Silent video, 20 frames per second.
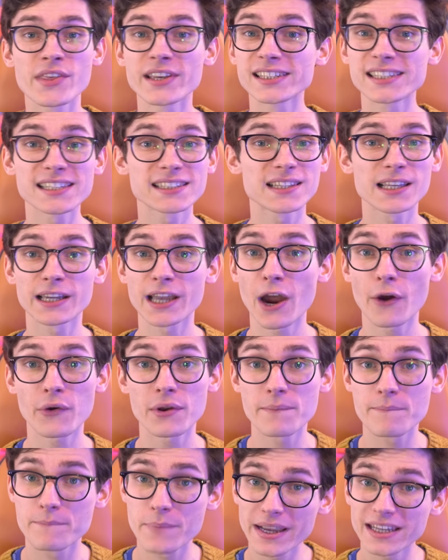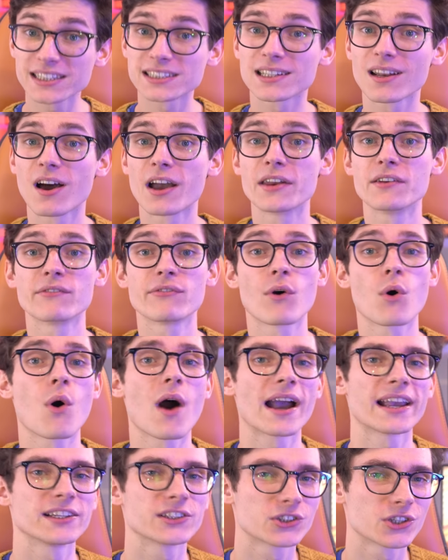This is the current baseline for
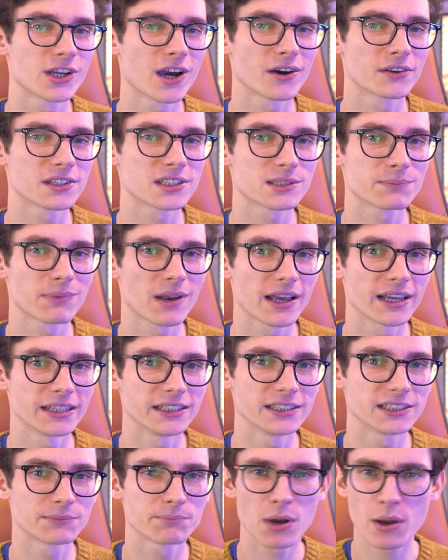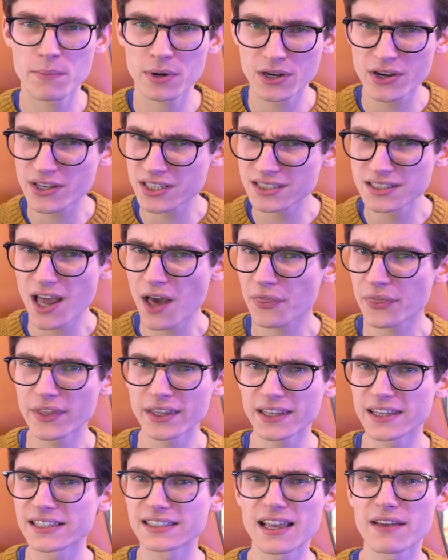HDR displays, but because
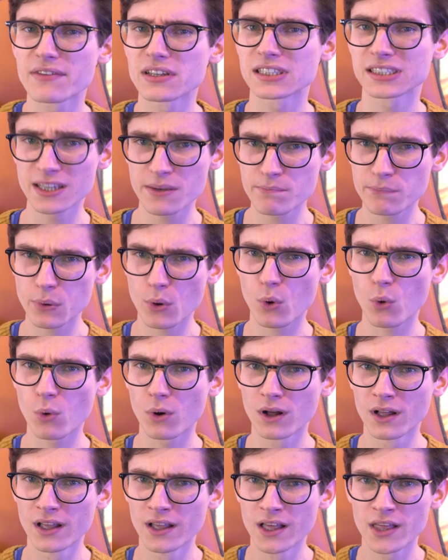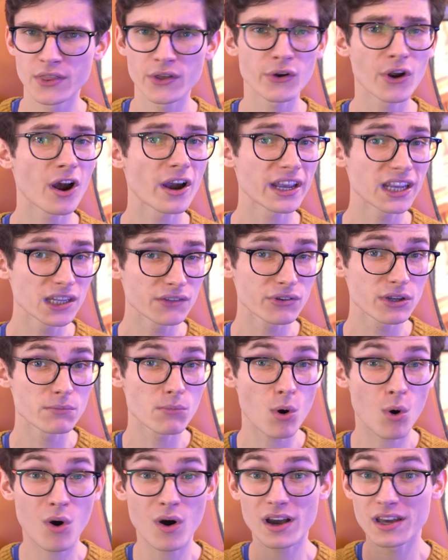nothing is ever simple, there are even
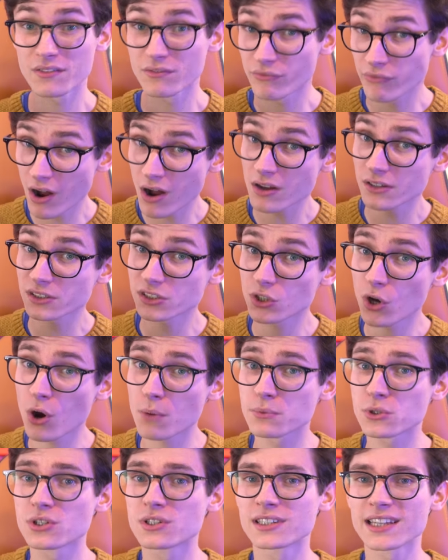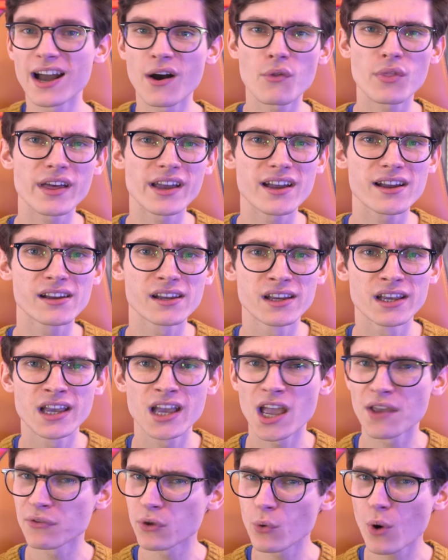more advanced options out there
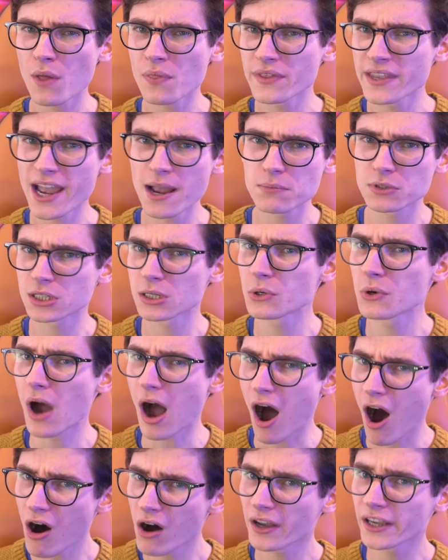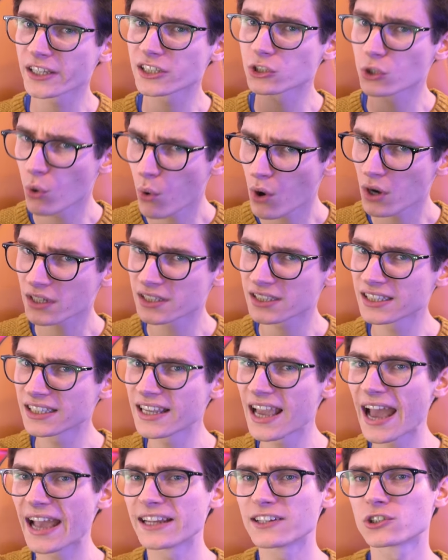if you want the absolute highest
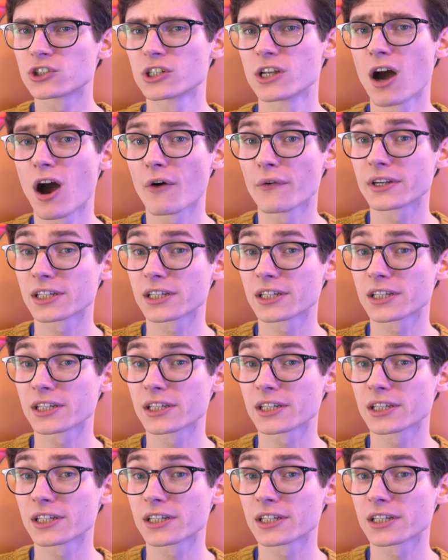quality HDR